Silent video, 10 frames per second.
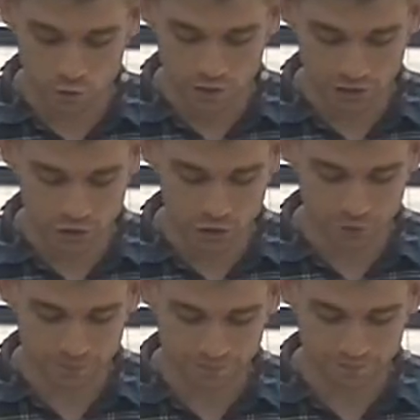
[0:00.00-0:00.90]
rich.
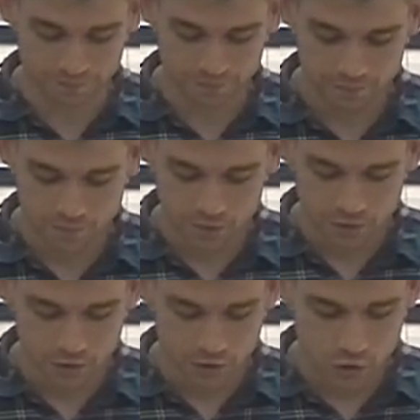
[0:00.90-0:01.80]

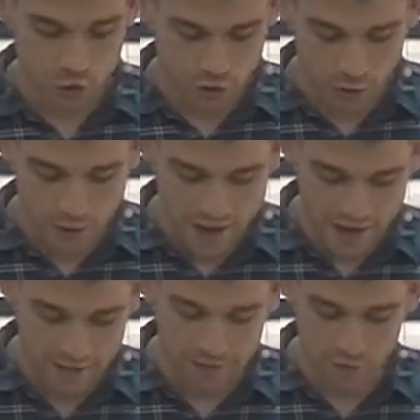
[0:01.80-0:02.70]
Straight away
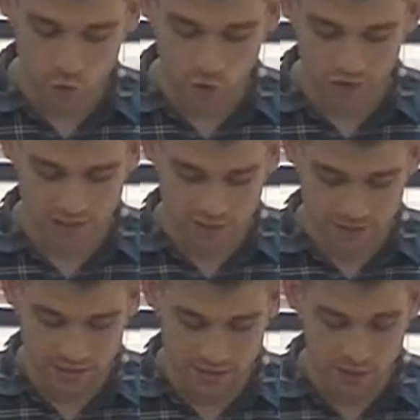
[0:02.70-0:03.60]
in verse 1, James
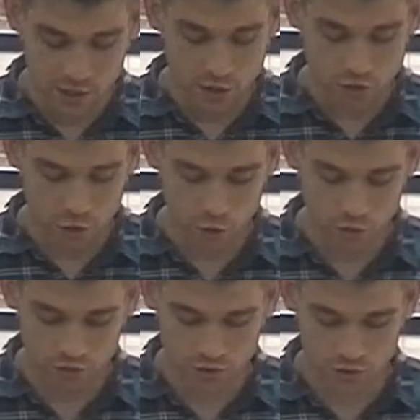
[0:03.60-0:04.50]
says,
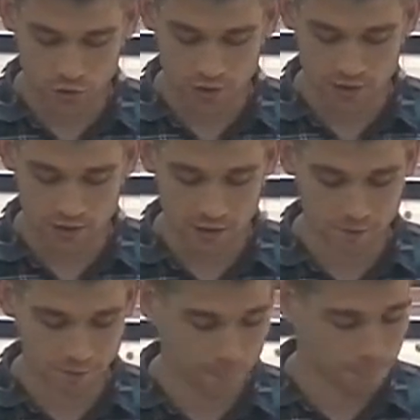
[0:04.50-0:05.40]
don't do that.
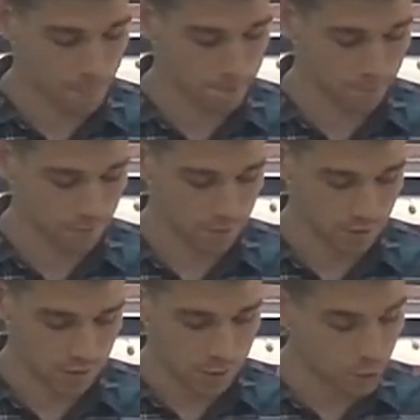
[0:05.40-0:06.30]

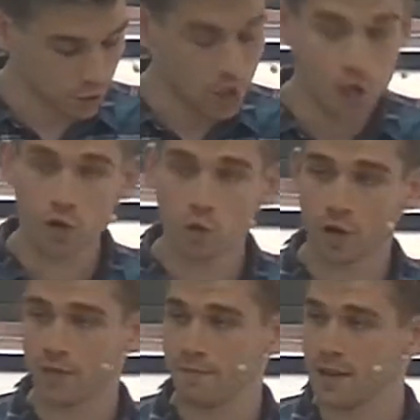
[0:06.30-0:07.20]
And we're going to look at what
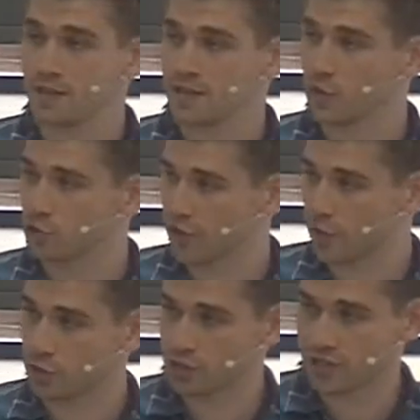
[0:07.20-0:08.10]
he means there and try and
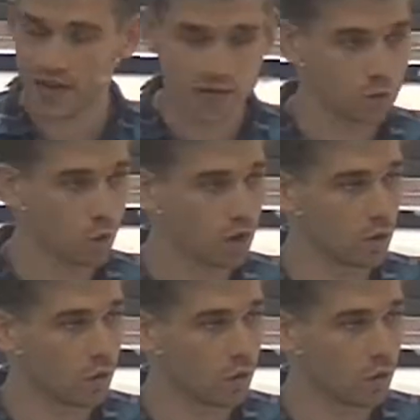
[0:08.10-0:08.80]
understand what